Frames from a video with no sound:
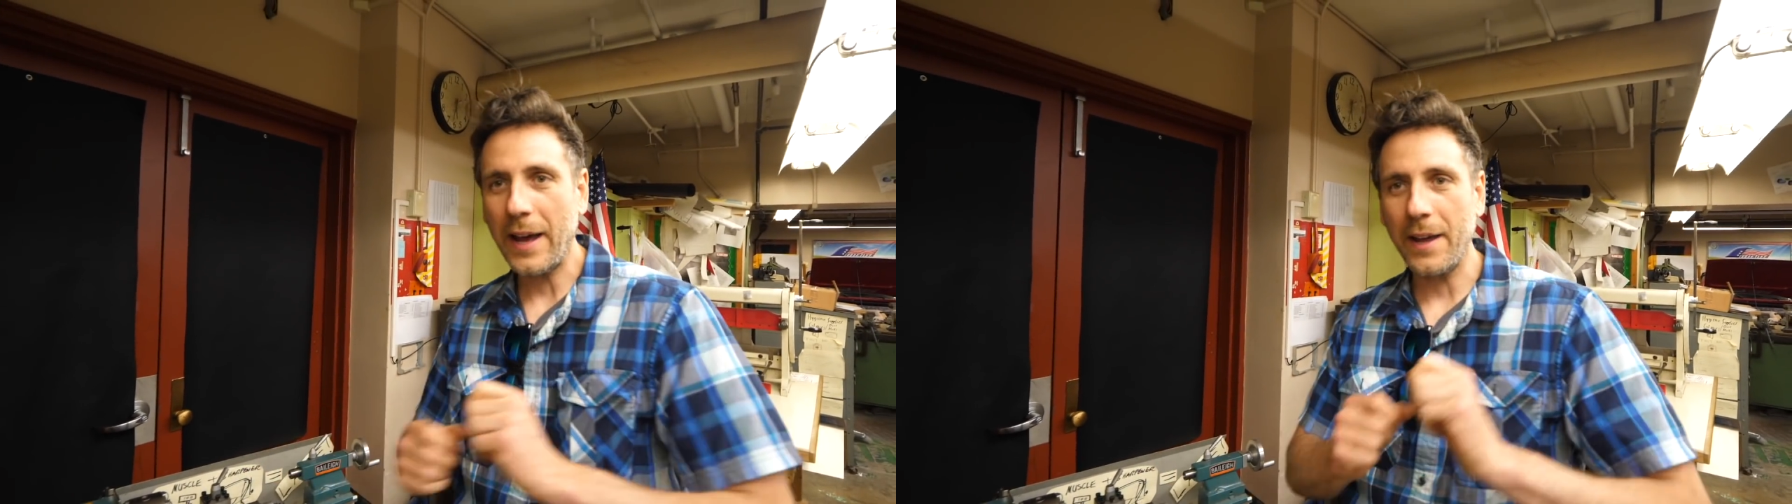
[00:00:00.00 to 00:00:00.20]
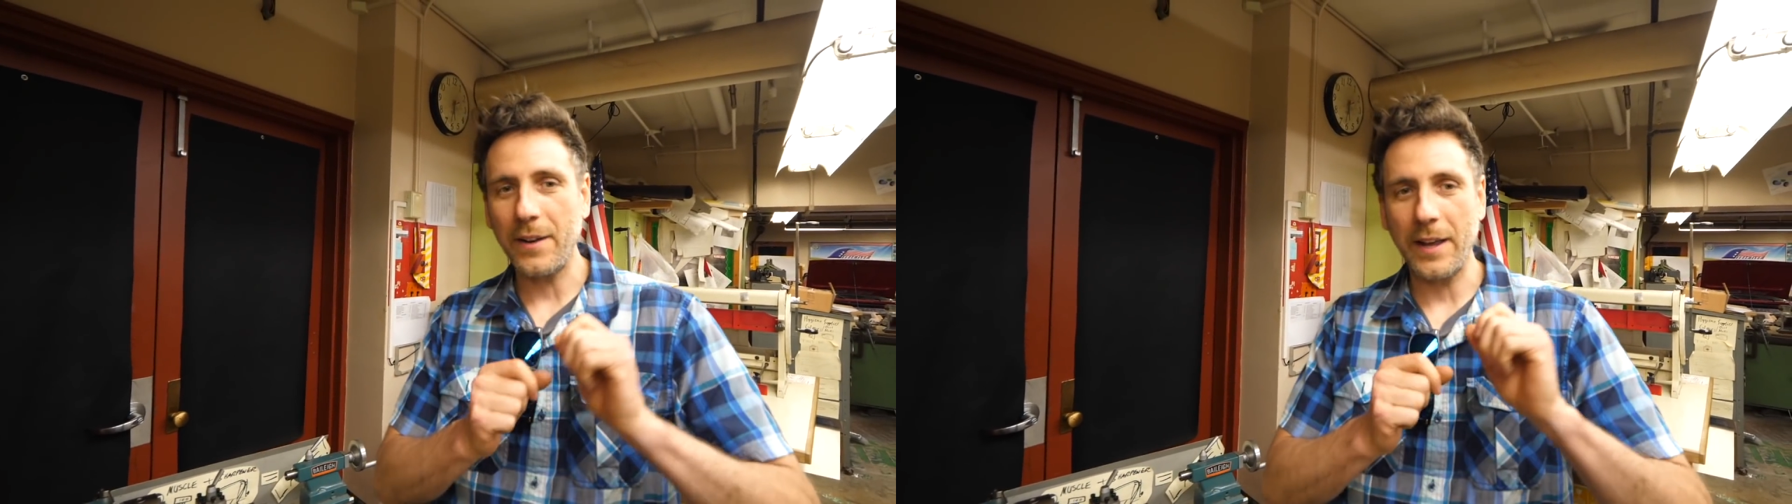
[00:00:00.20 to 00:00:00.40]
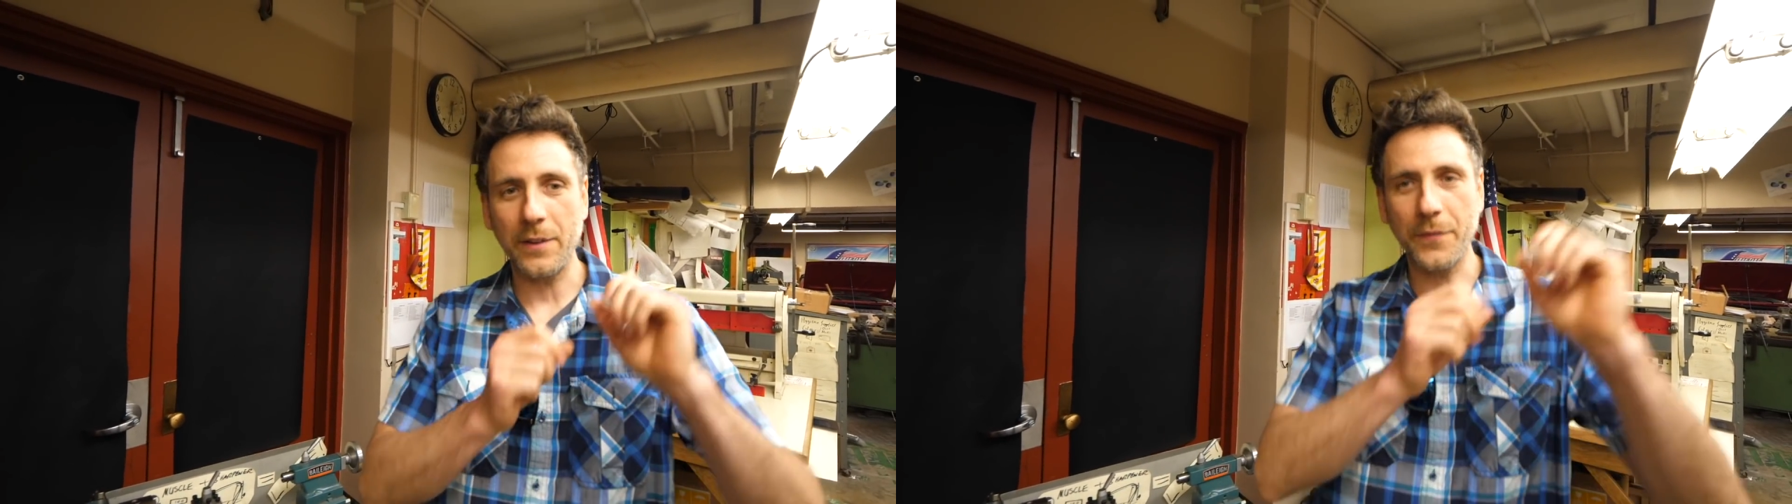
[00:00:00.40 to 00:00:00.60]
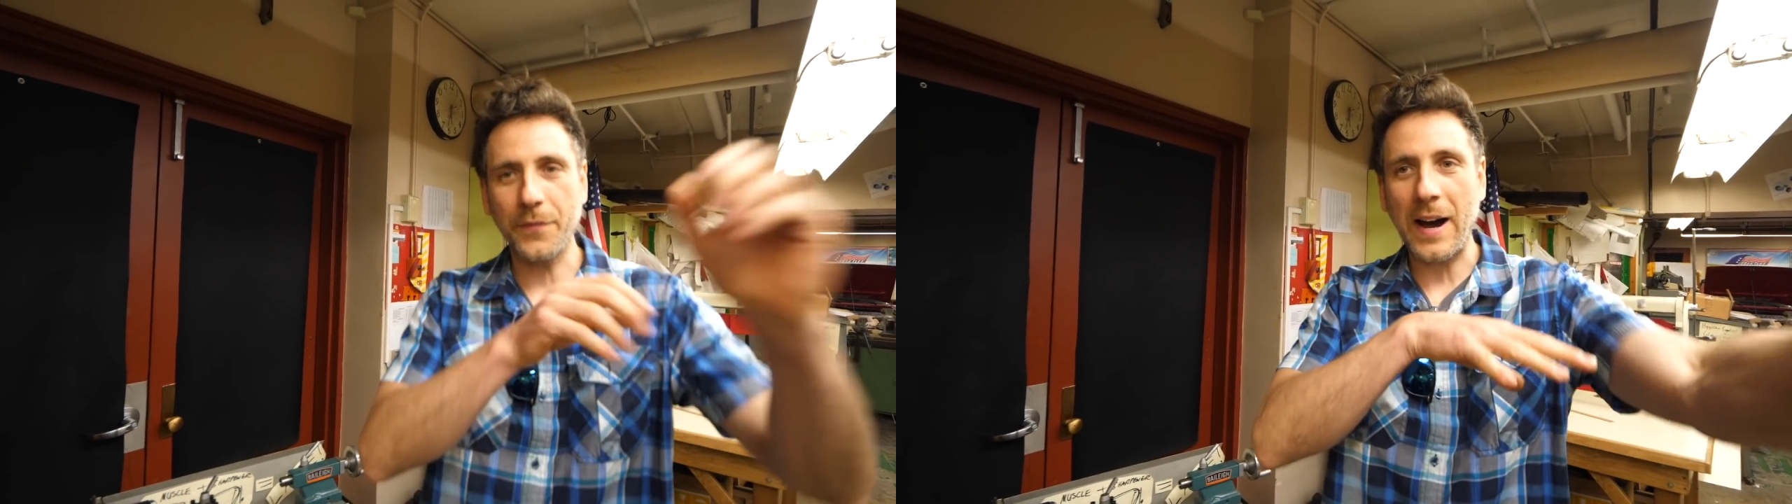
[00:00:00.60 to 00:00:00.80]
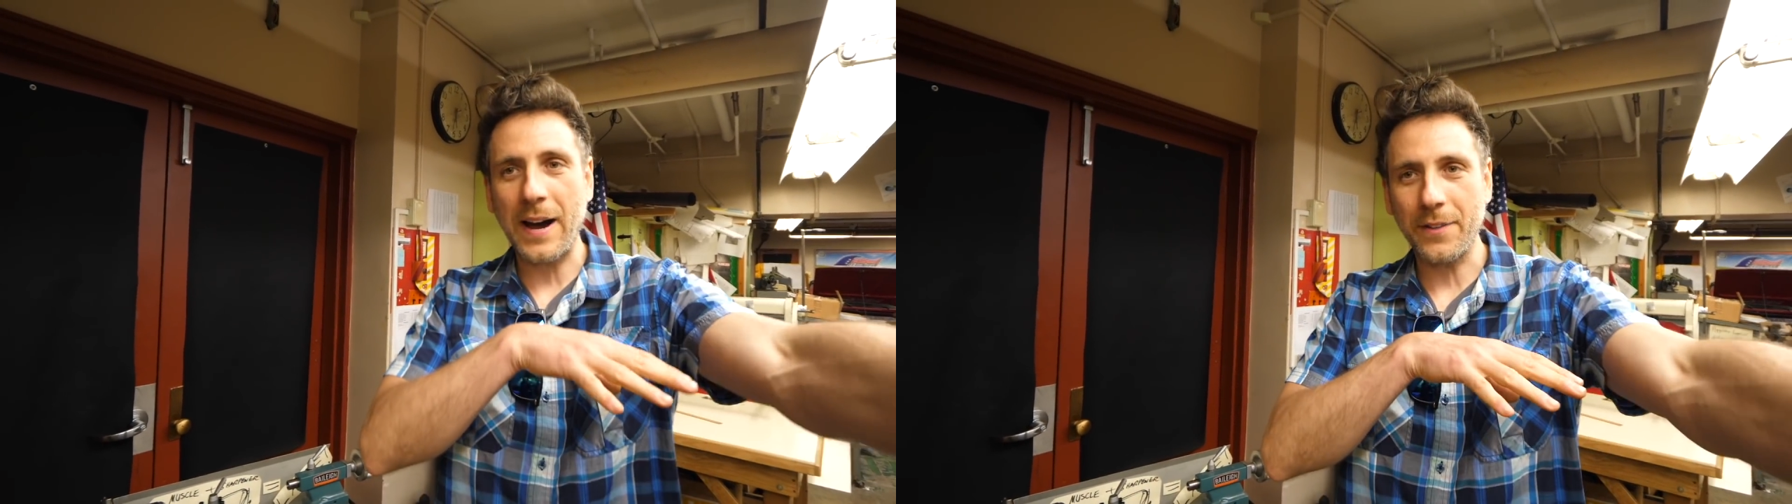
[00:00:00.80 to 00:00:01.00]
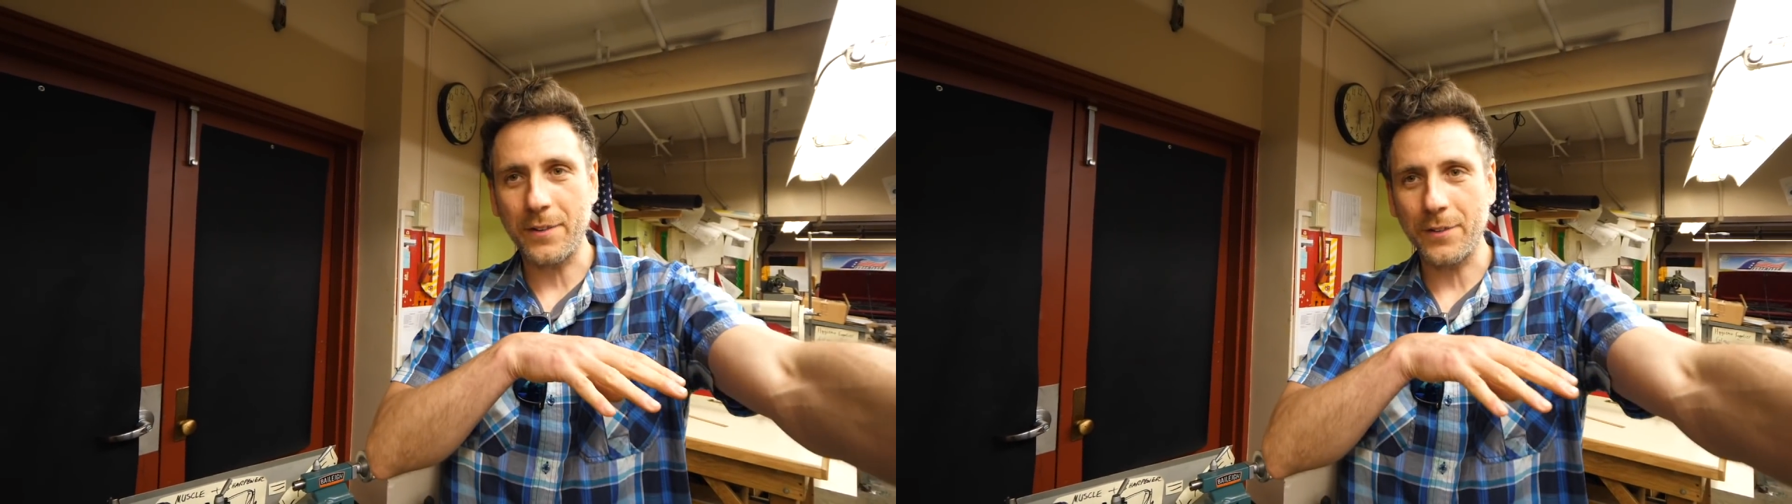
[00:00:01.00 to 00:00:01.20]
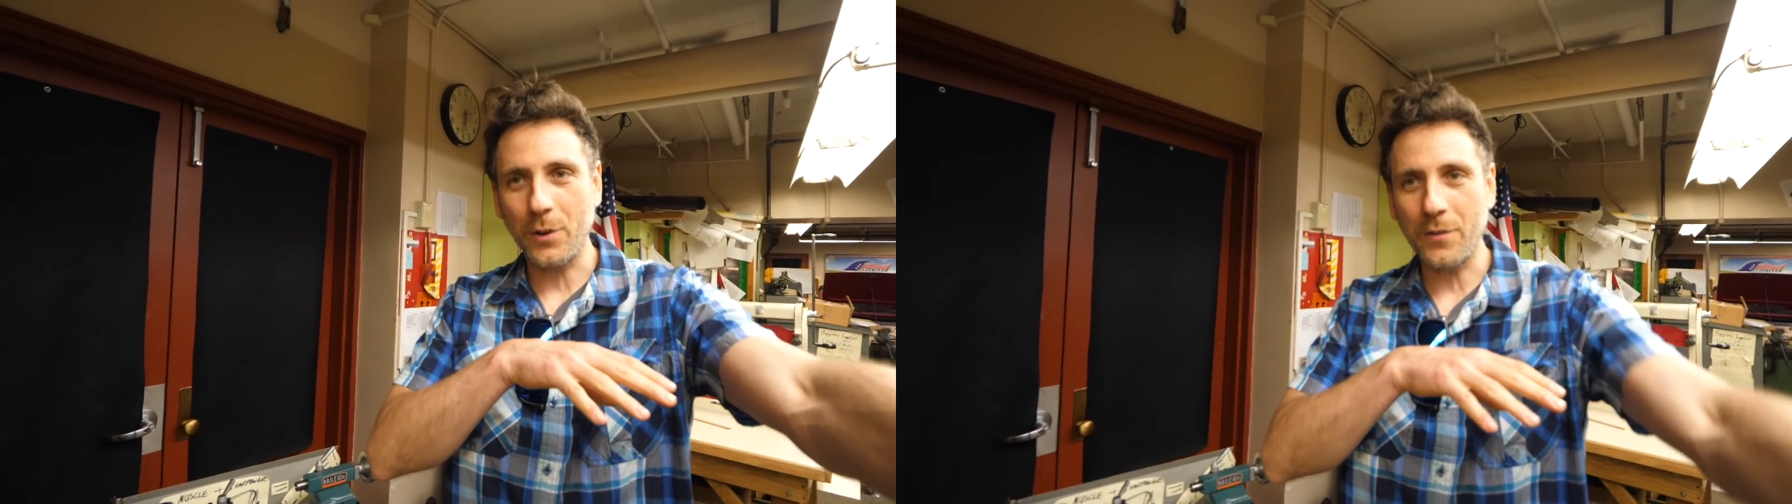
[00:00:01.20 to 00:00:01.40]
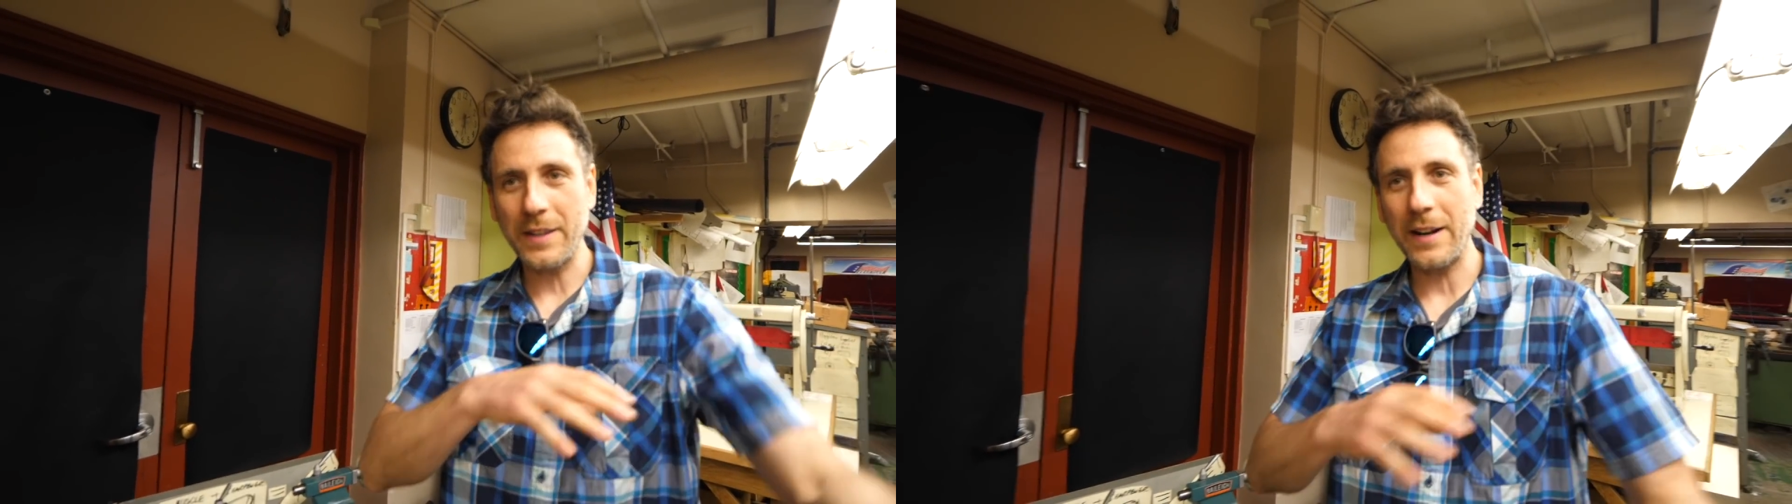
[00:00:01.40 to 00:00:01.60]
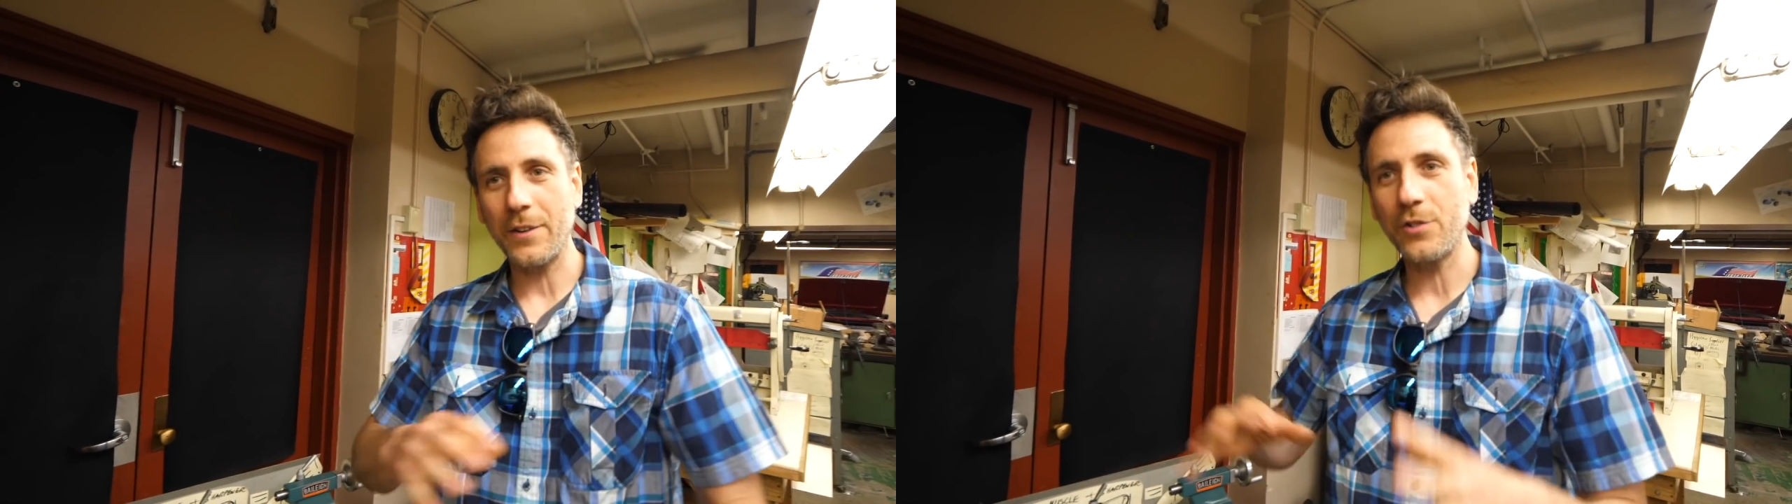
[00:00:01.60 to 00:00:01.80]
and the father is over there.